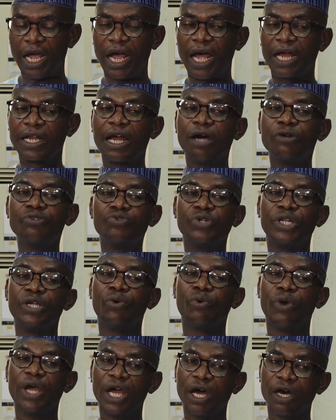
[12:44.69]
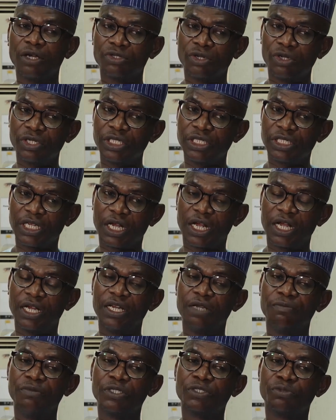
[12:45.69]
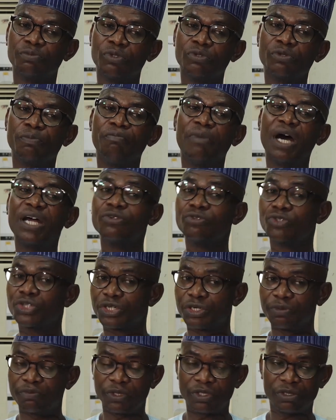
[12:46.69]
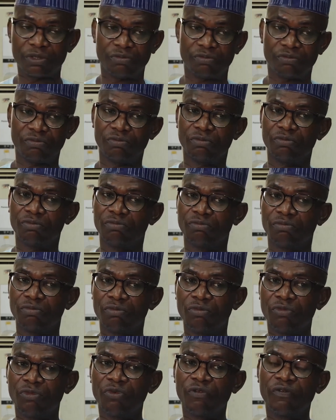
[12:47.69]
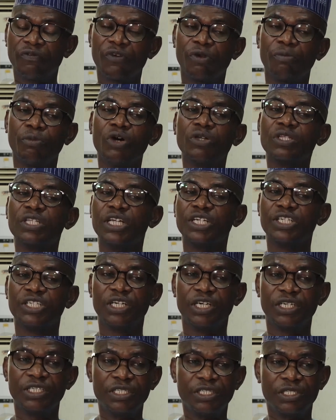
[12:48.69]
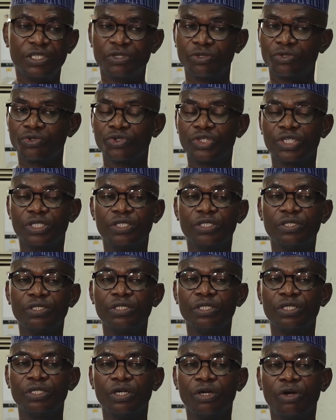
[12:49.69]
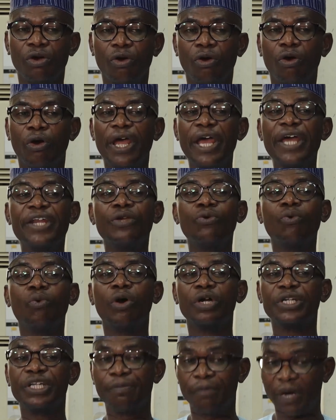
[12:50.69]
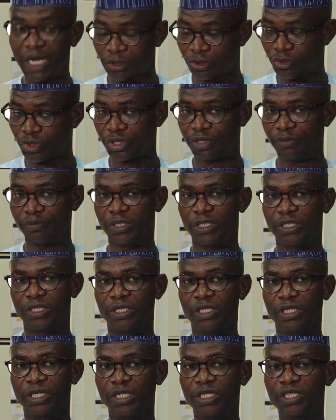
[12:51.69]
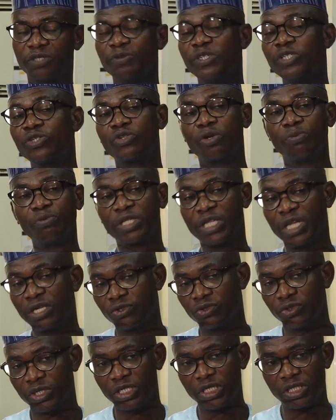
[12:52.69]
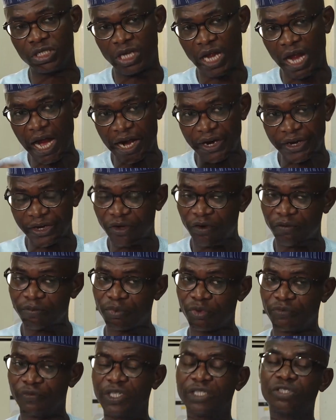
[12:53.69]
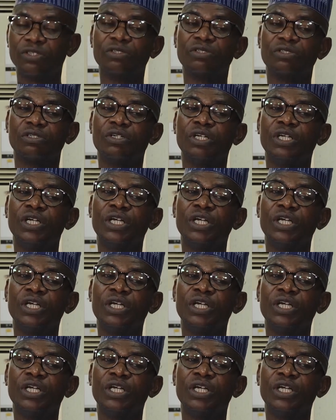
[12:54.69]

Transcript: And how do they warehouse all these academics books? Manuscript from all tertiary institutions or any worthy manuscript is being submitted to this array of professors.